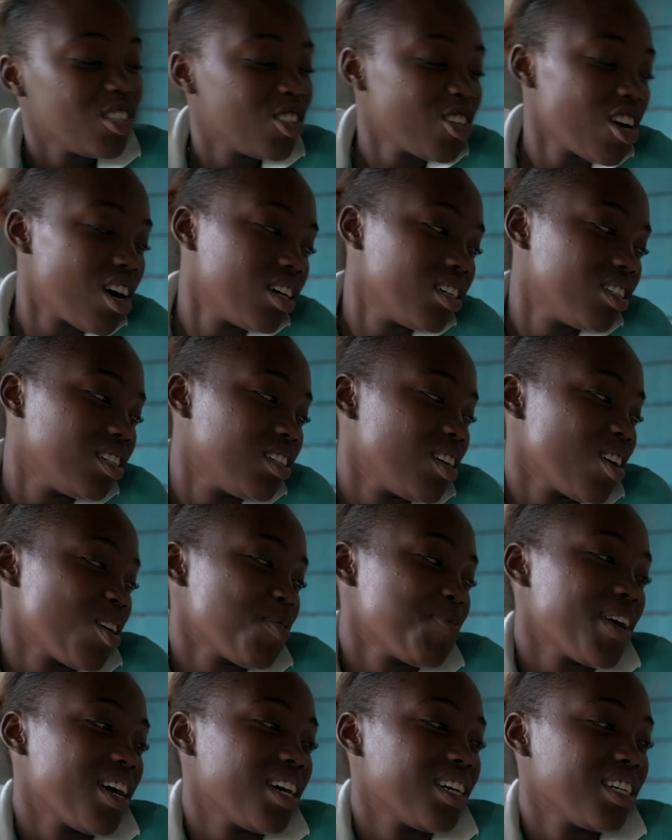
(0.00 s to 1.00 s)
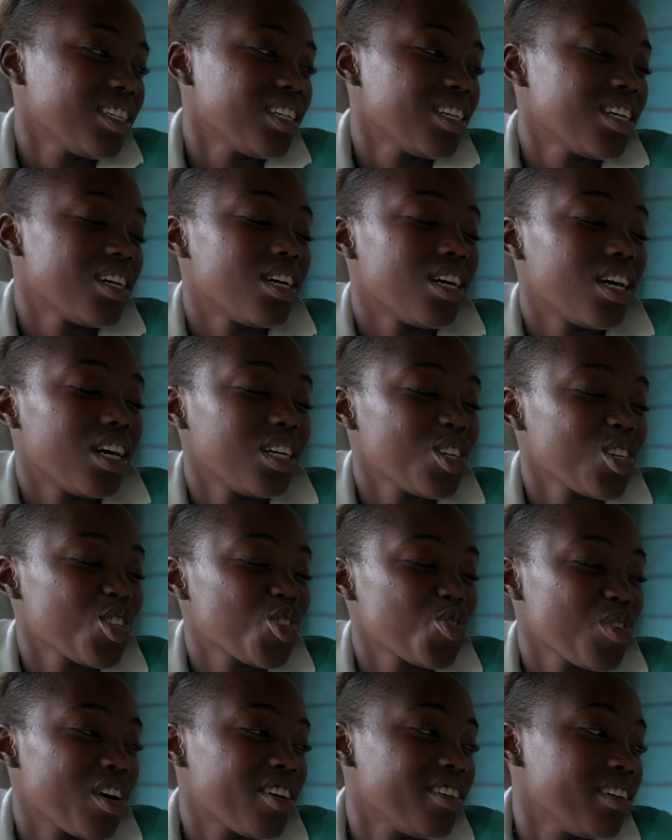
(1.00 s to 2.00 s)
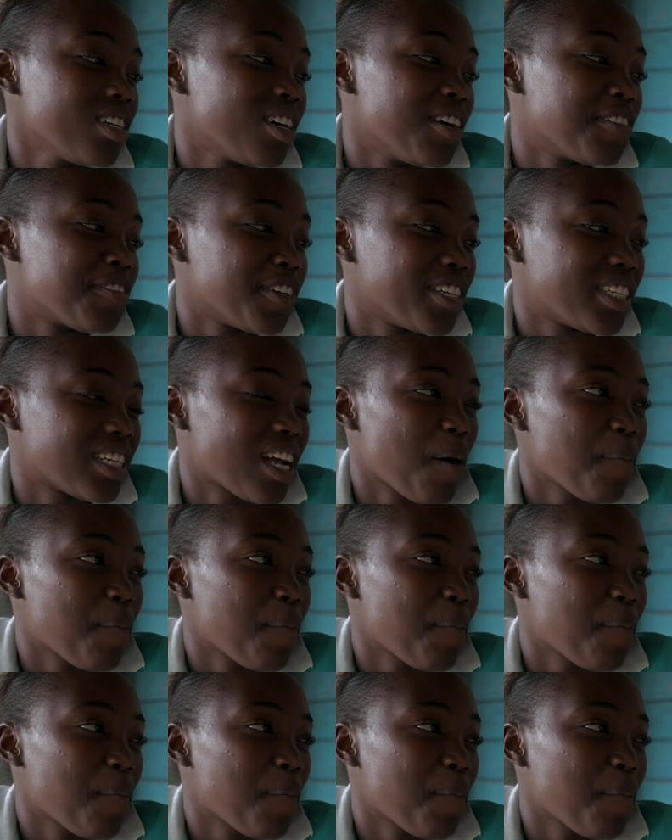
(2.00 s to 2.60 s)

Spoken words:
Cha, Omar, I just saw a ring of friend,